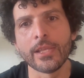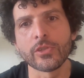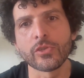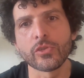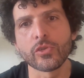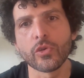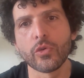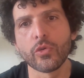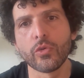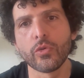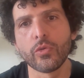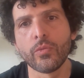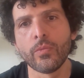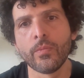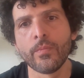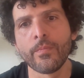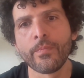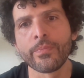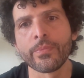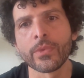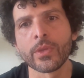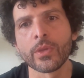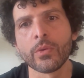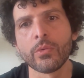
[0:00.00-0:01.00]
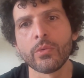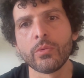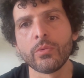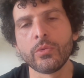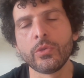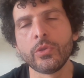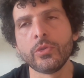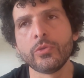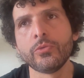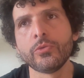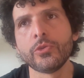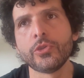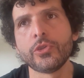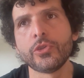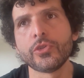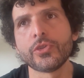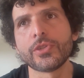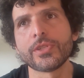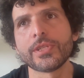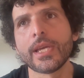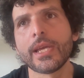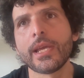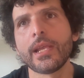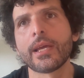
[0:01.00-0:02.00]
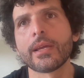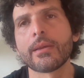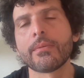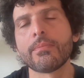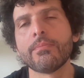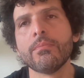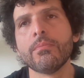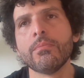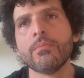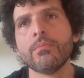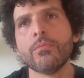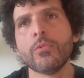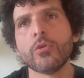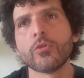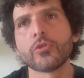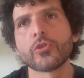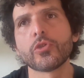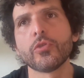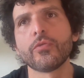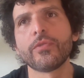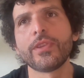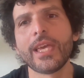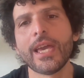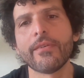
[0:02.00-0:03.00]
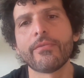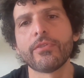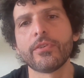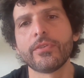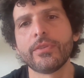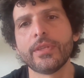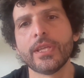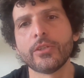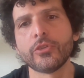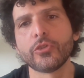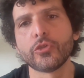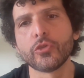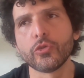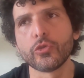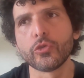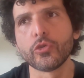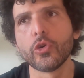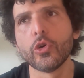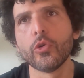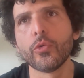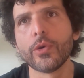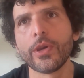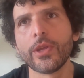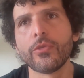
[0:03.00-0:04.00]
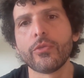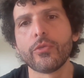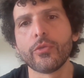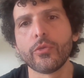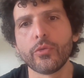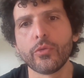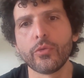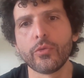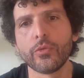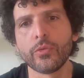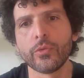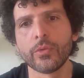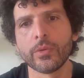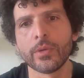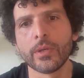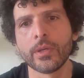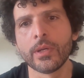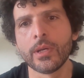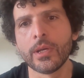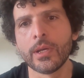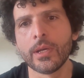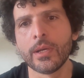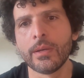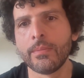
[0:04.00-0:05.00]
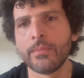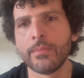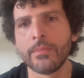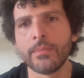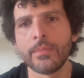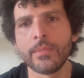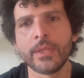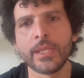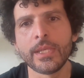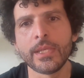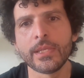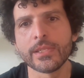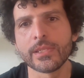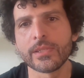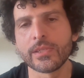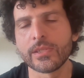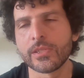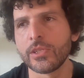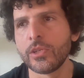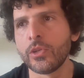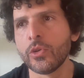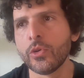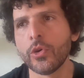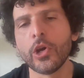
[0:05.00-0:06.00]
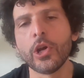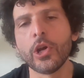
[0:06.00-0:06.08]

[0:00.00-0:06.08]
And so would you say like most of the effort then should go into these,